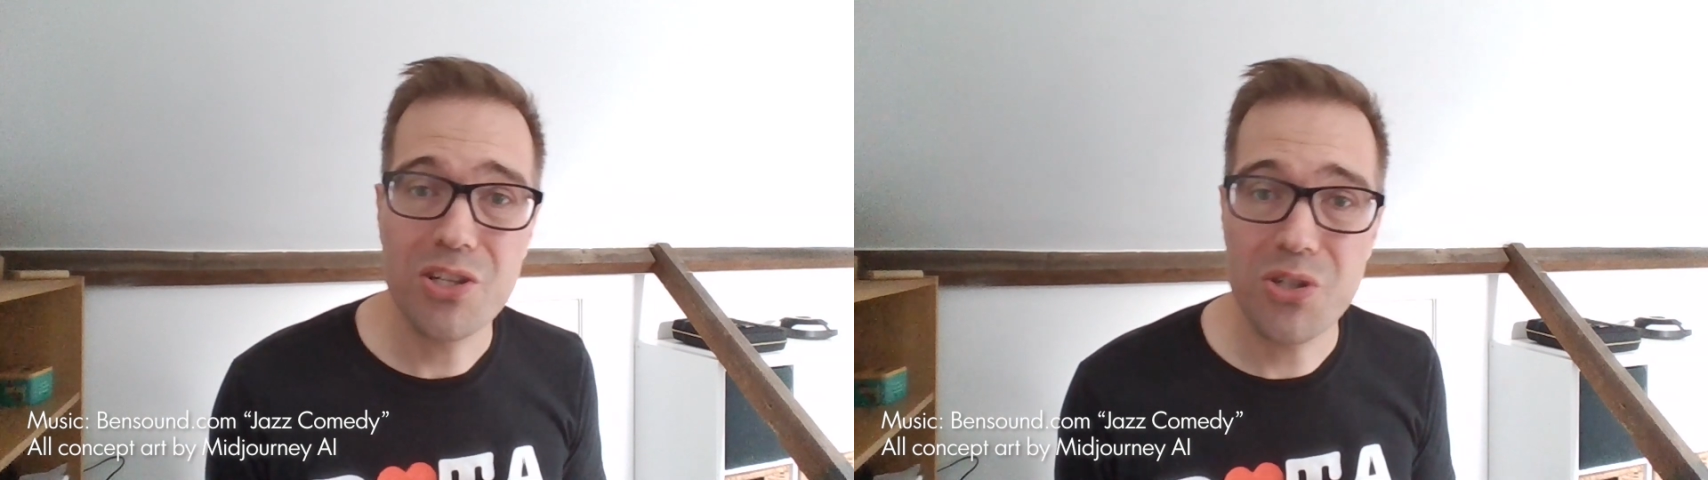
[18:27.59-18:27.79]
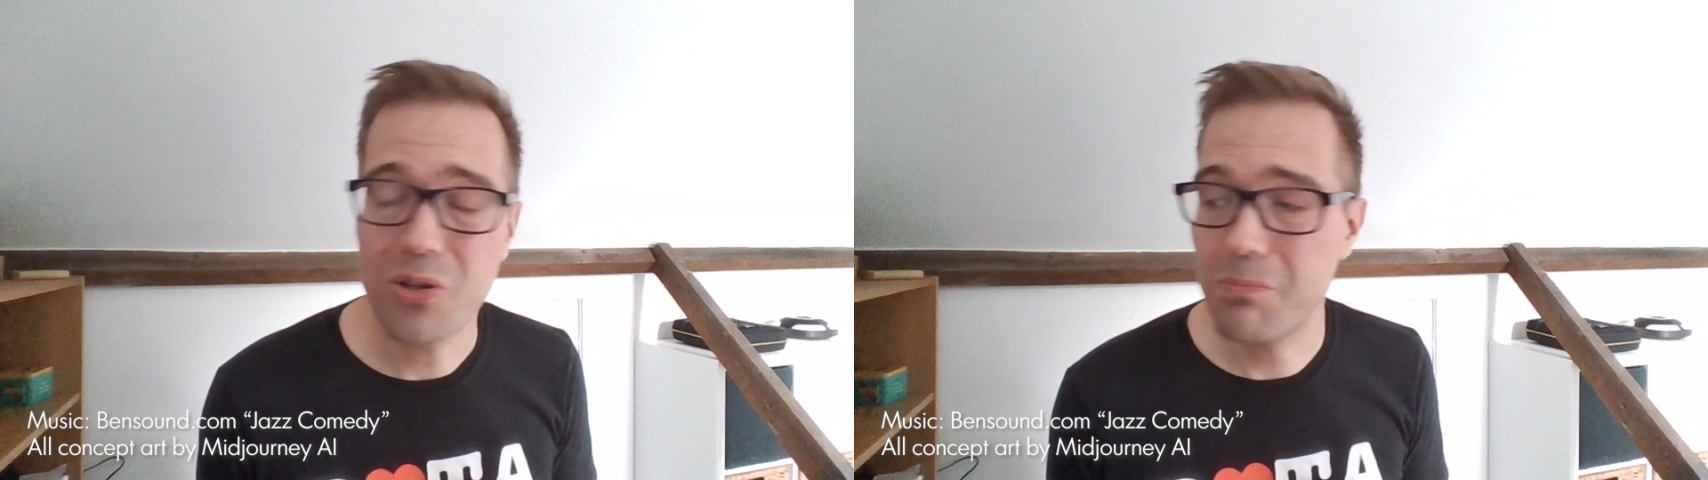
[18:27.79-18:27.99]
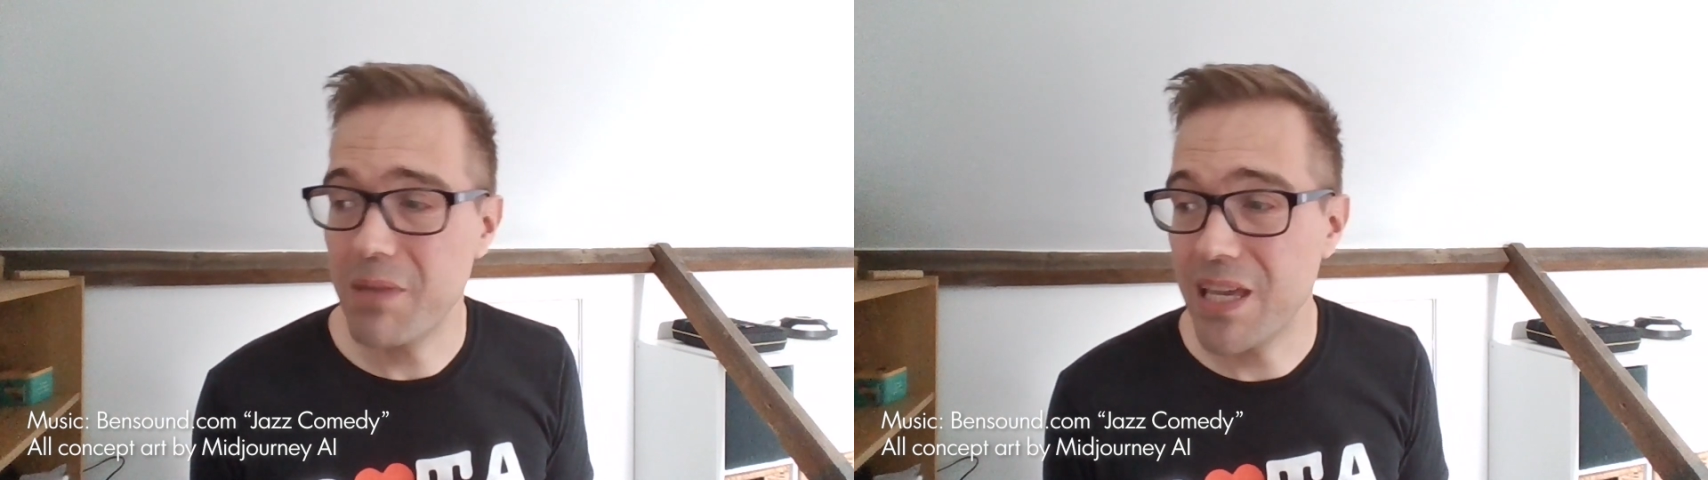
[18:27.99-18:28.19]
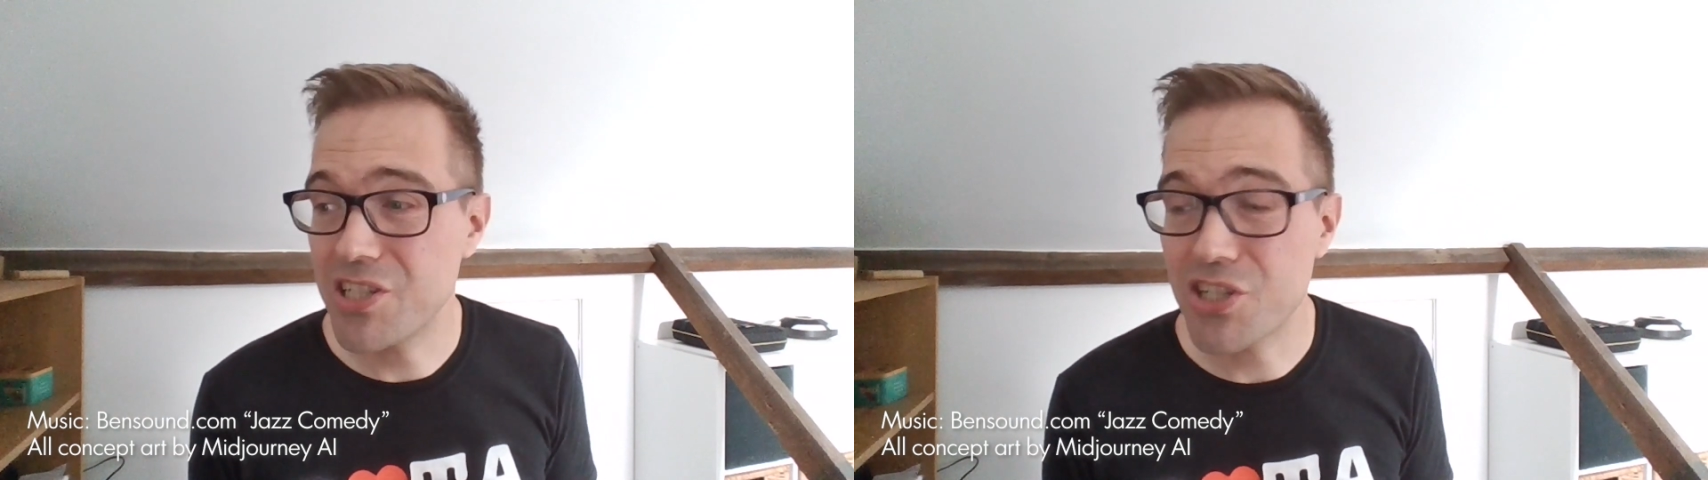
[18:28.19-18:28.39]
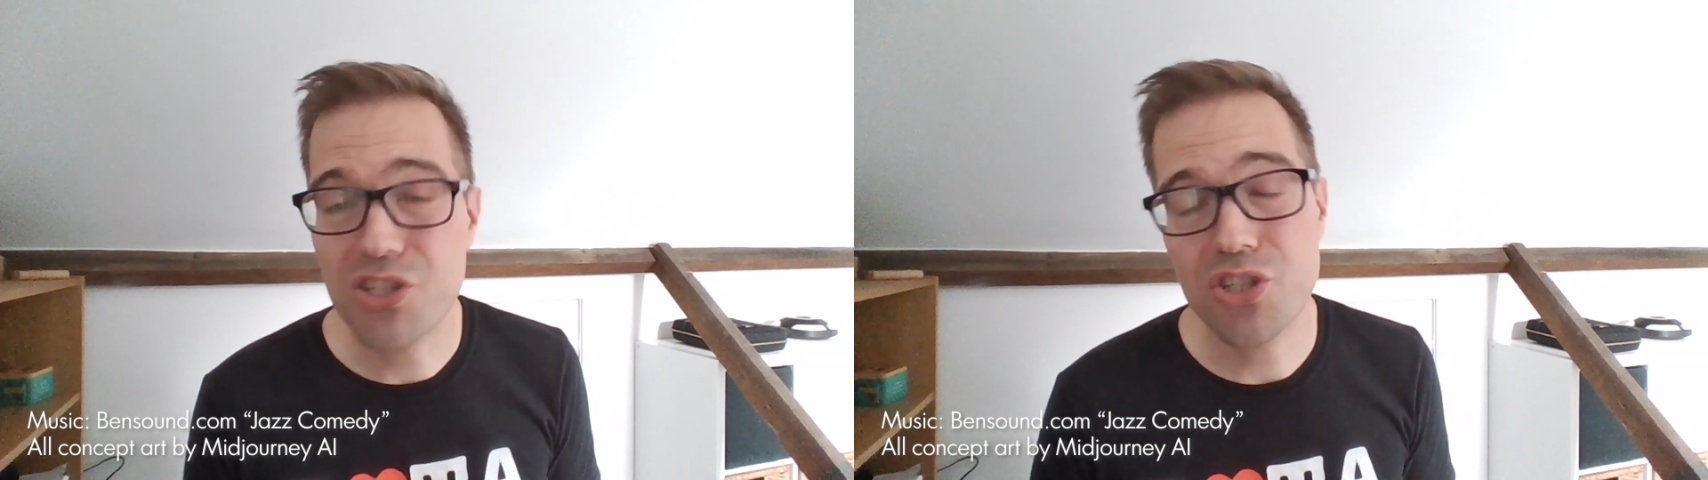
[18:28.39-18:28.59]
took me
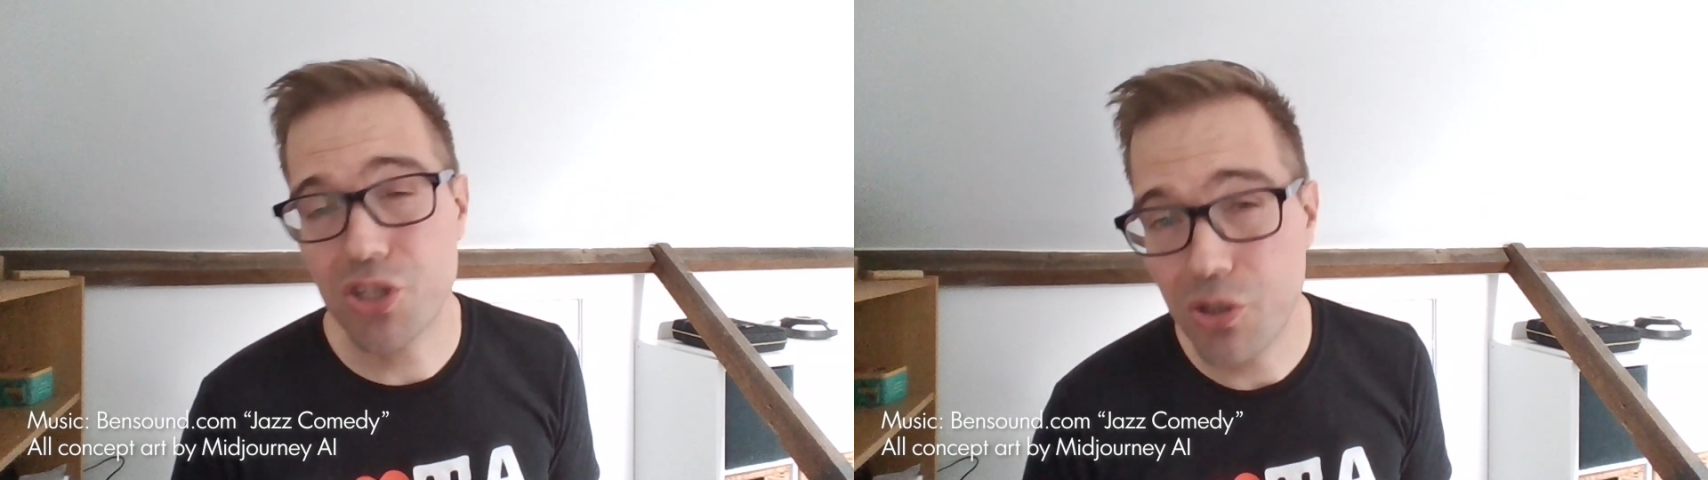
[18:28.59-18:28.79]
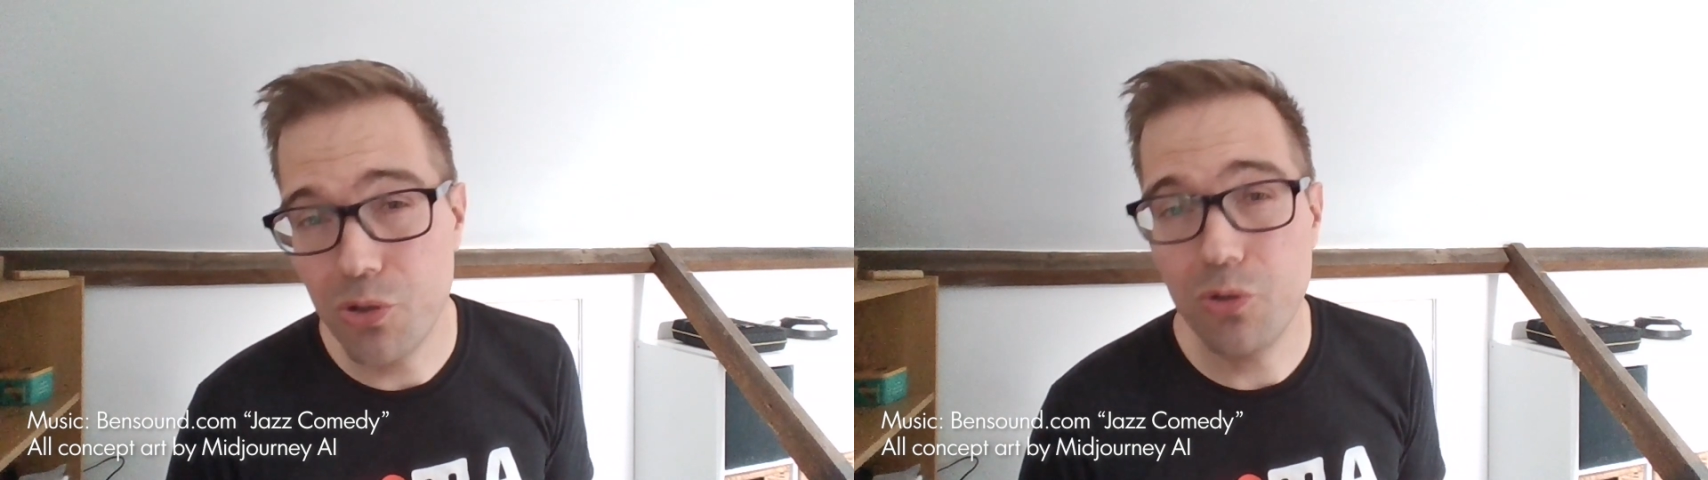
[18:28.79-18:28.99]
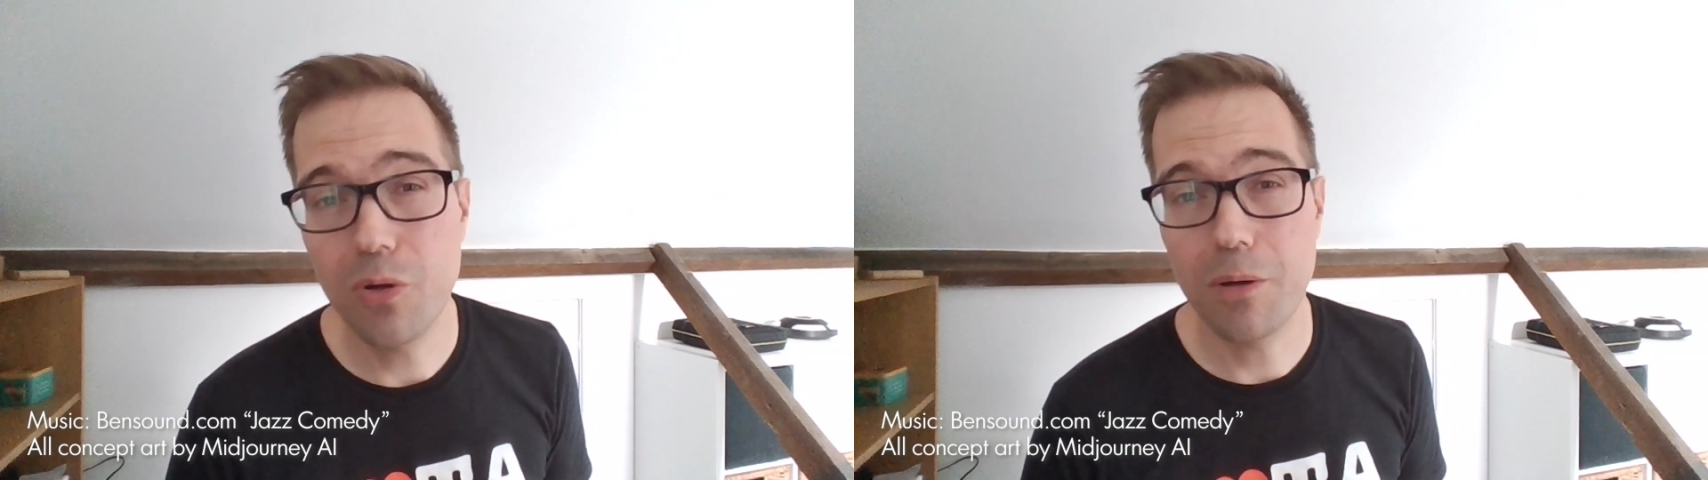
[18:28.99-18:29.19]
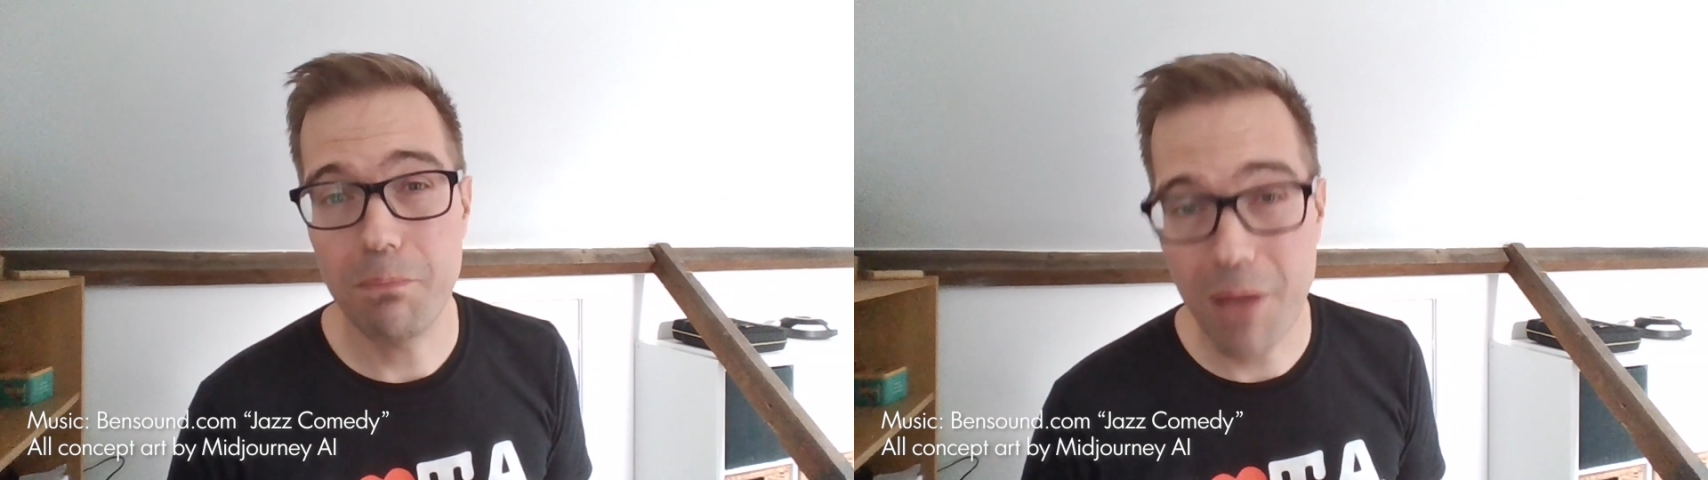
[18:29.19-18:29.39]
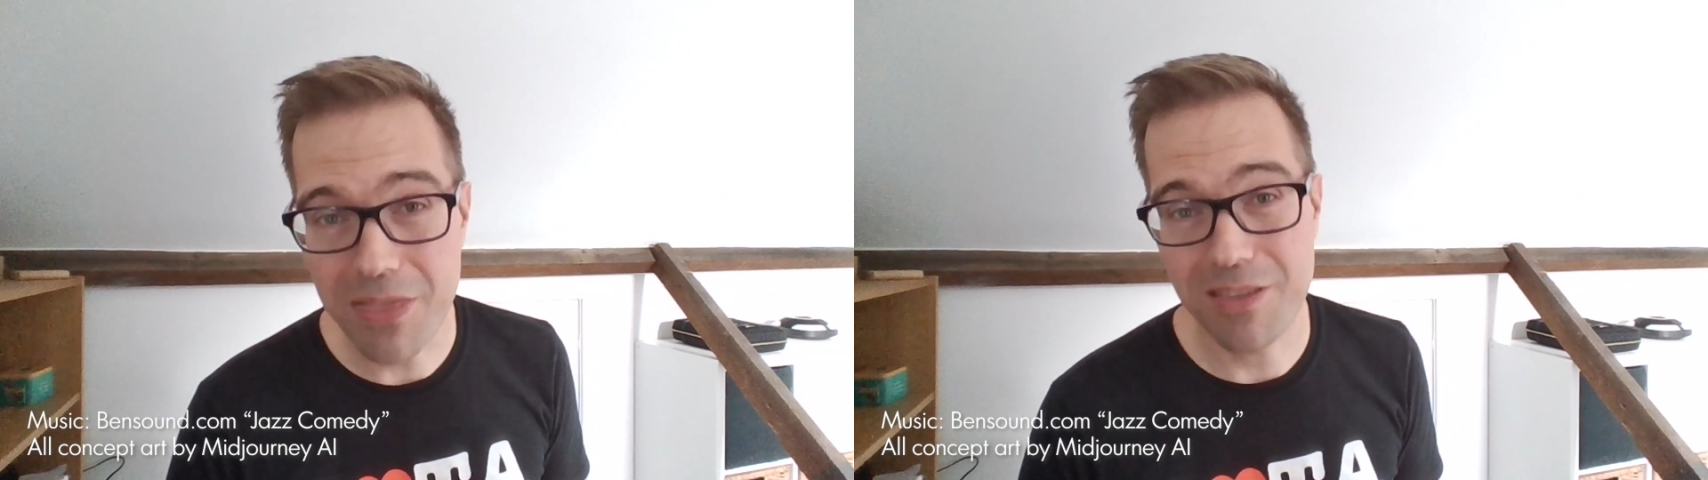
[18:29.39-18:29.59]
just 2
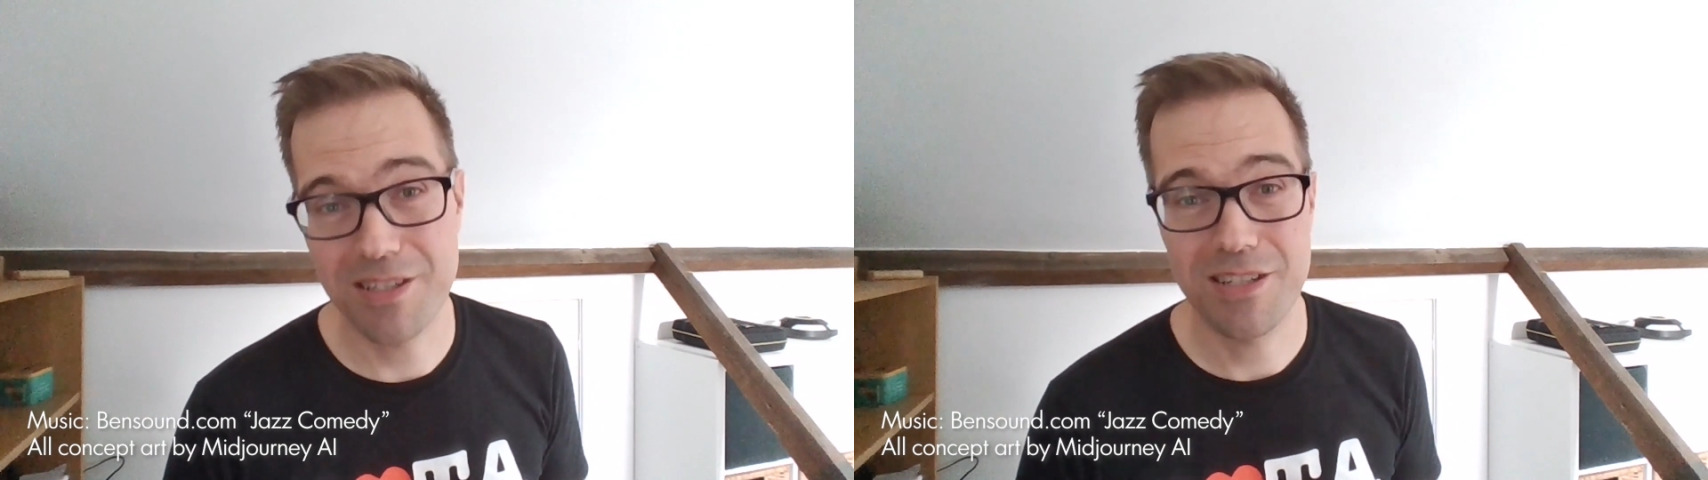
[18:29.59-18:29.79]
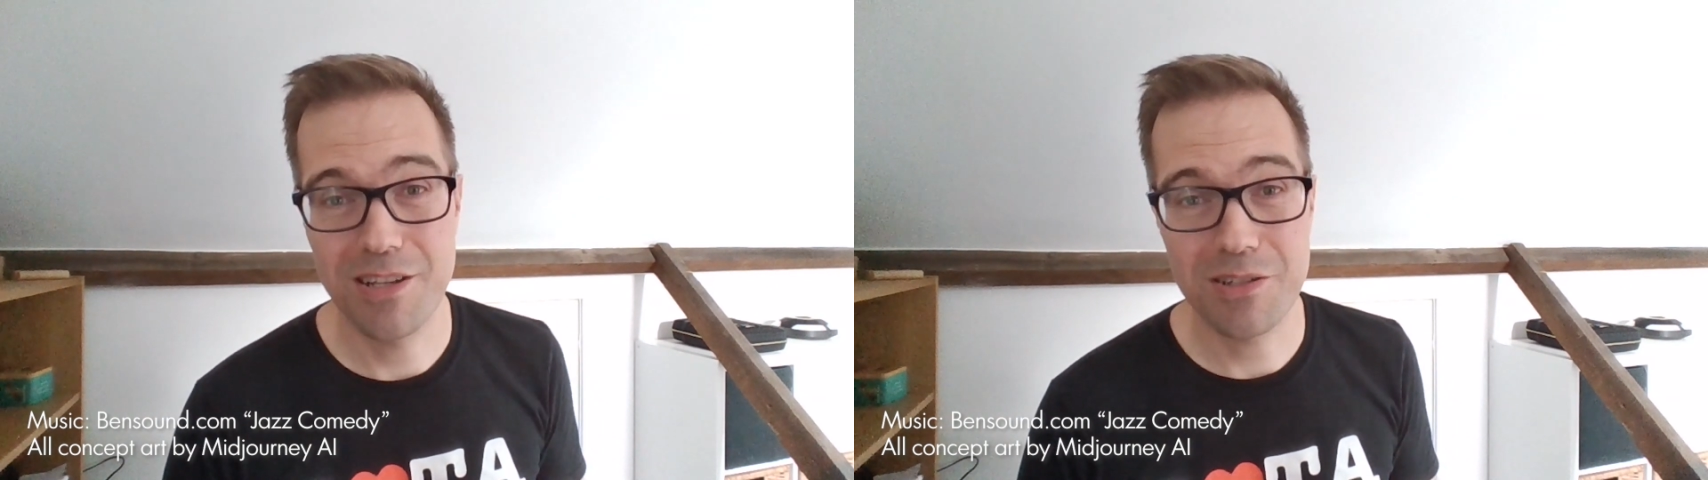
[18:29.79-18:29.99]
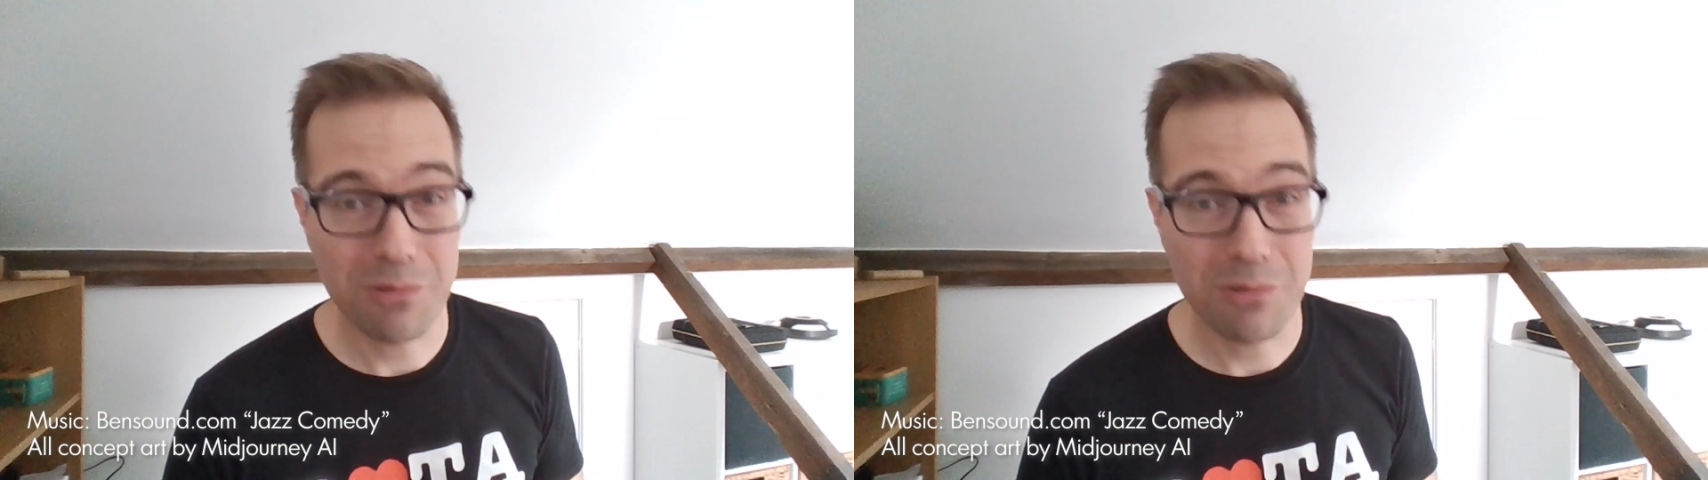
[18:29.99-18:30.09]
months